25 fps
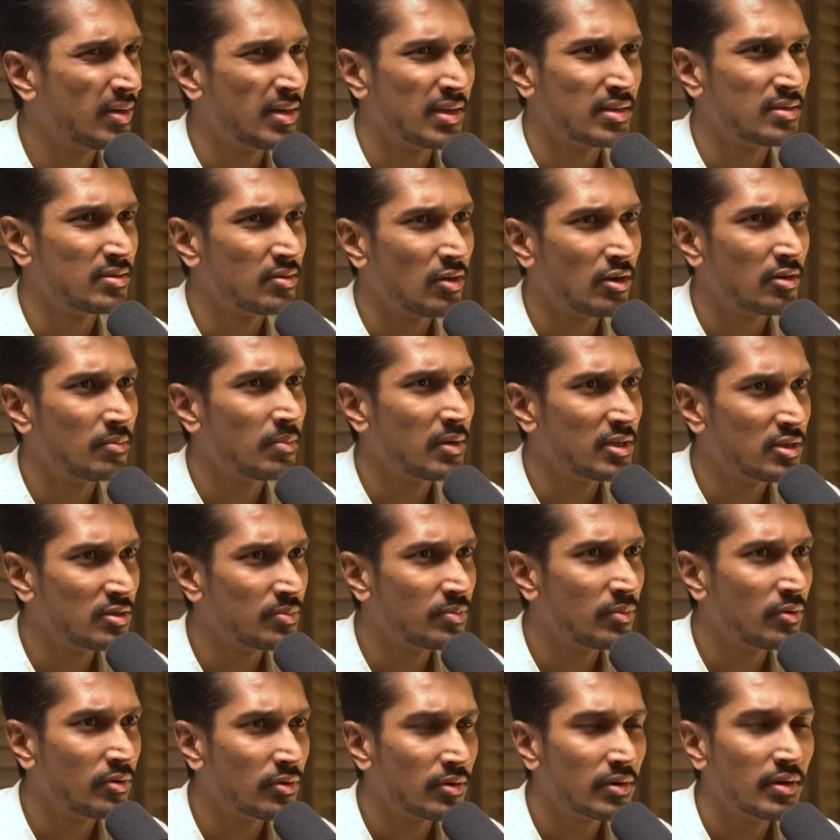it is not
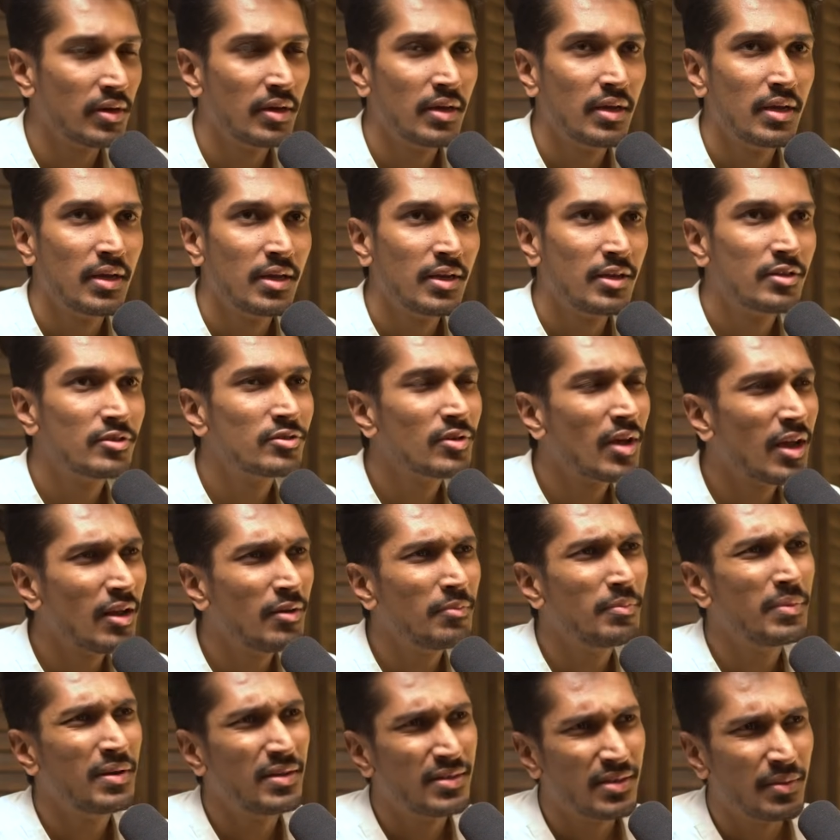much more. So
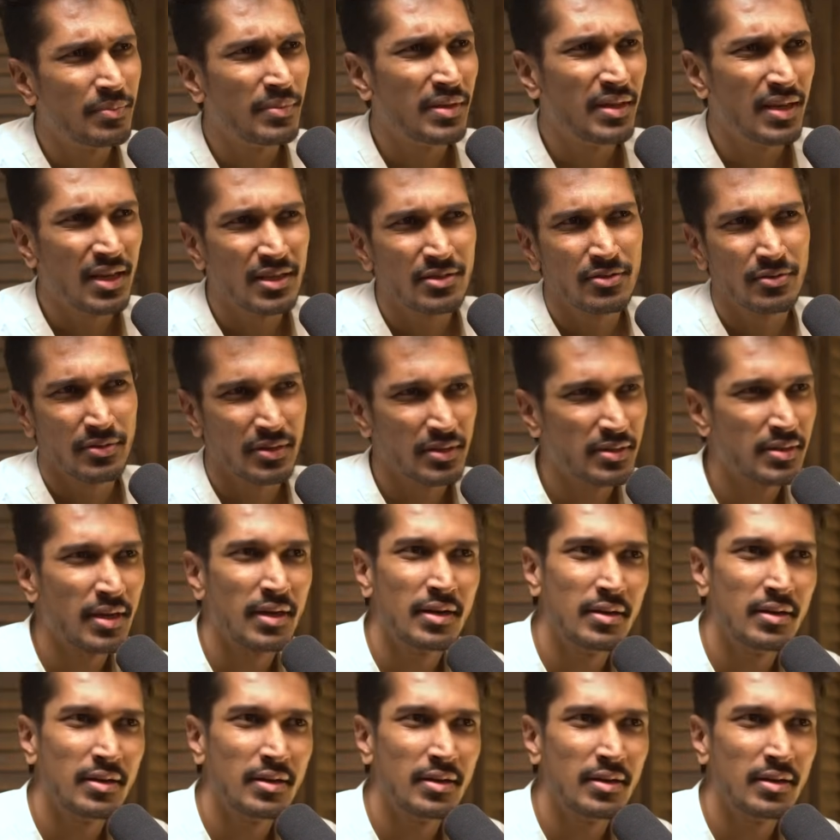I'll build something else on the